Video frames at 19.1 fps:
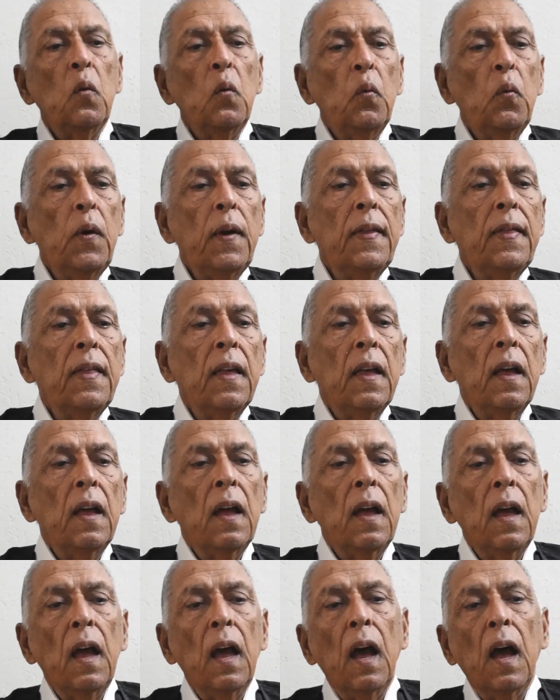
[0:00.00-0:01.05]
With
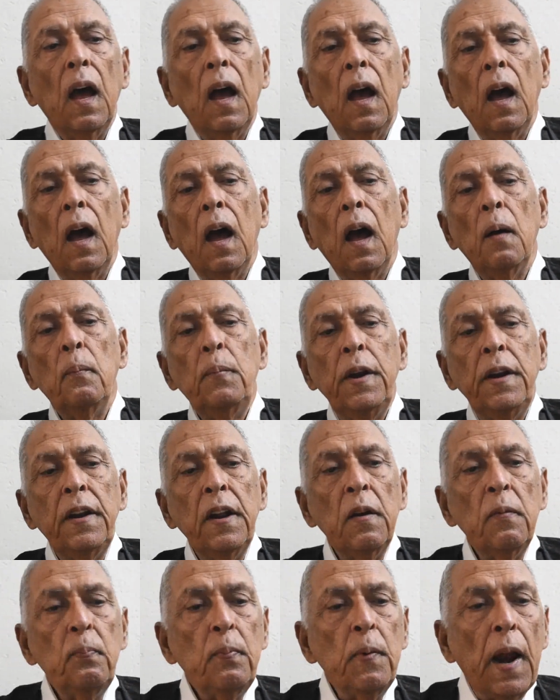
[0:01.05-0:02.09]
a bit
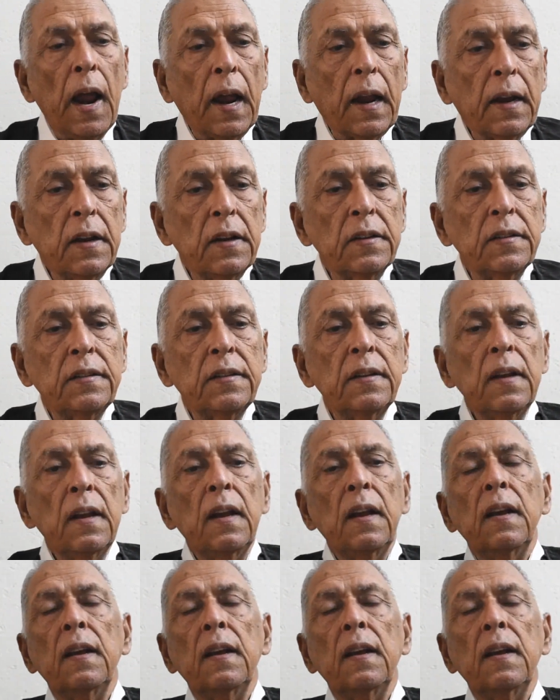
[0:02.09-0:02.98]
of practice,